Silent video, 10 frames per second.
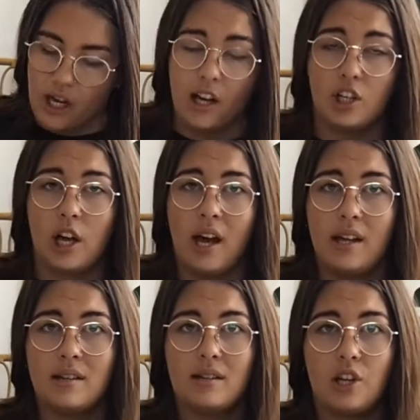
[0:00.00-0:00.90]

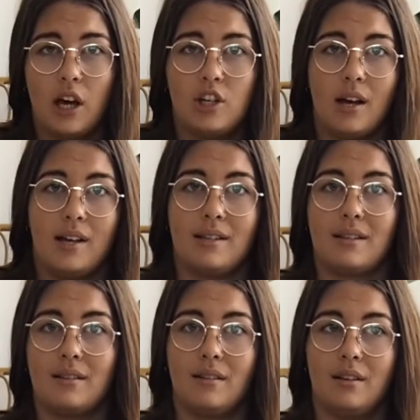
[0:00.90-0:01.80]
Digize.
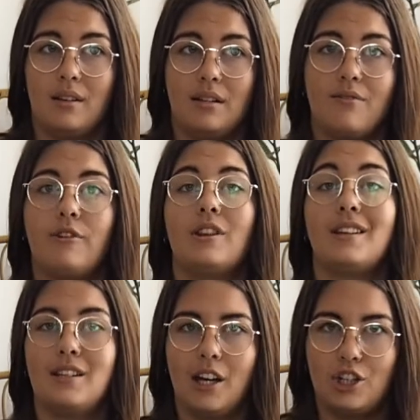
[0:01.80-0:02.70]
Digize is for
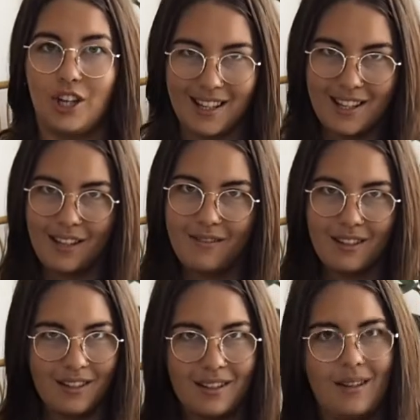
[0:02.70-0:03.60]
the digestive
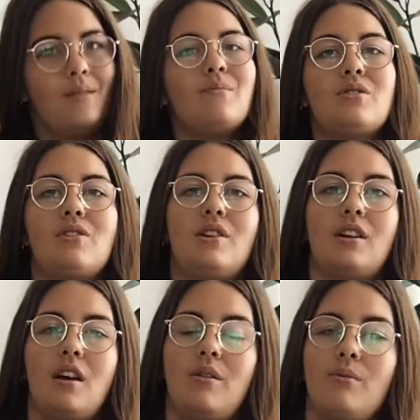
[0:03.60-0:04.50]
system, so you
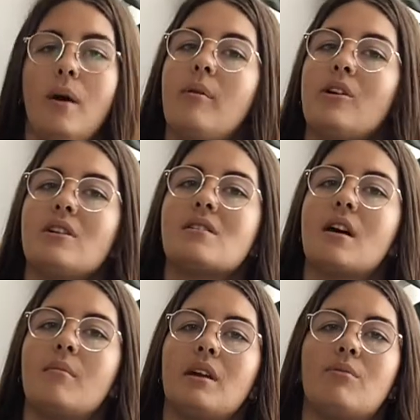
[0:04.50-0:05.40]
can either rub it on your
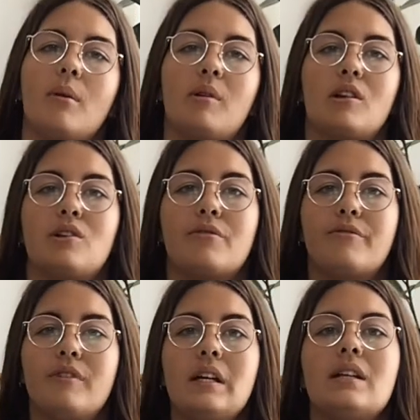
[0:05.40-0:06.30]
tummy, rub it under your
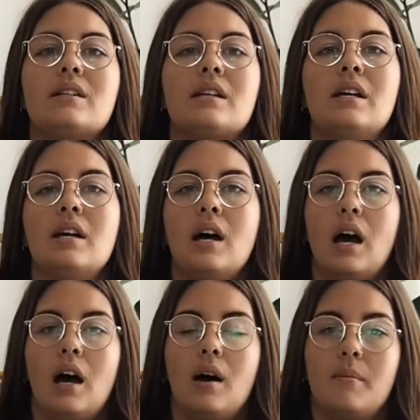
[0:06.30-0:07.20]
feet,
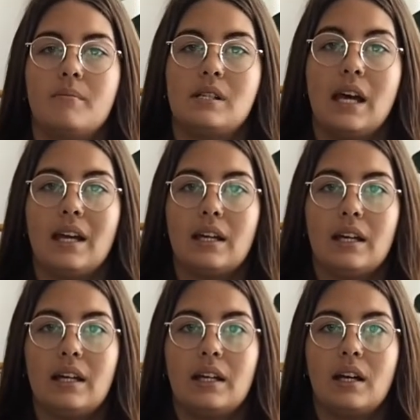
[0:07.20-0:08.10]
take
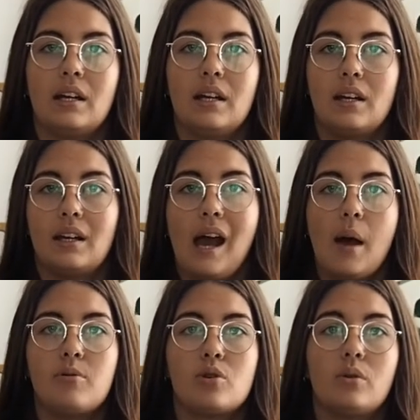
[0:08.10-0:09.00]
it in a
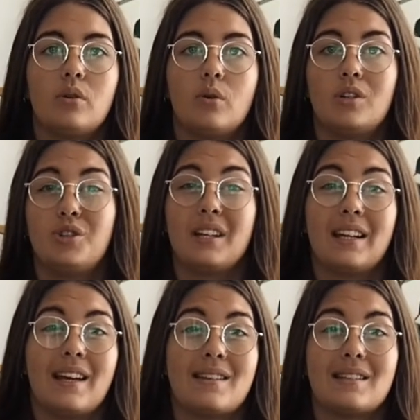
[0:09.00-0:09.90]
capsule or drink
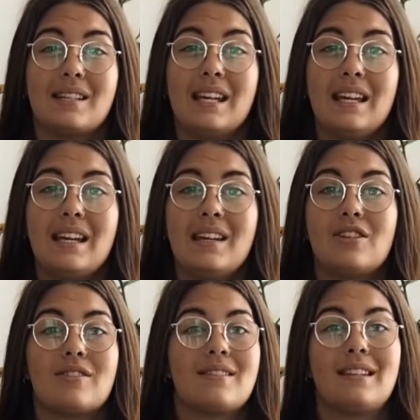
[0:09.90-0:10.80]
it as a tea.
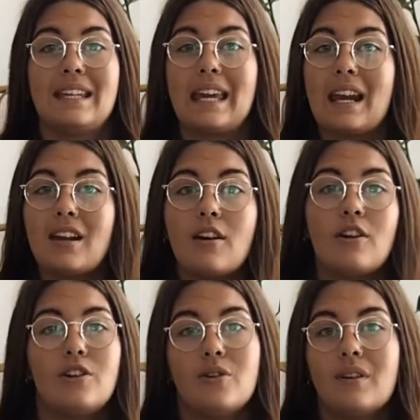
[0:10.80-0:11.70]
Just get it
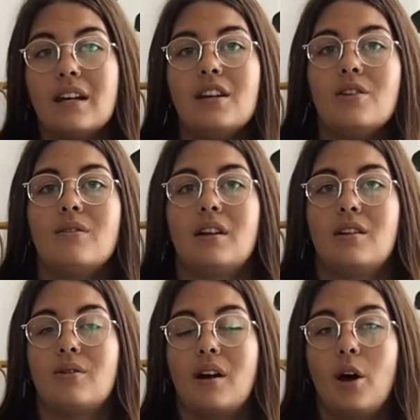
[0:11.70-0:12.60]
on you, in you, and
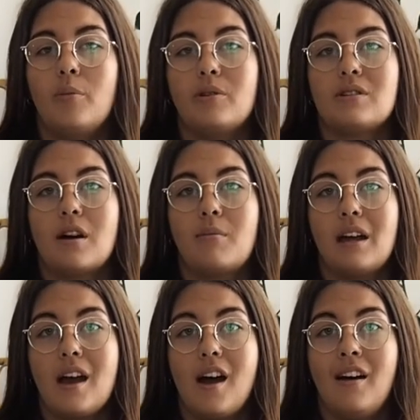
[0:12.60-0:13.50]
it'll help your
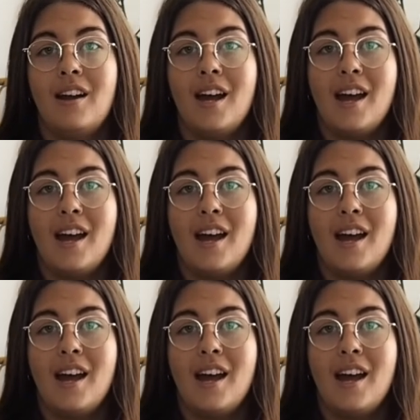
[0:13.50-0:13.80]
tummy out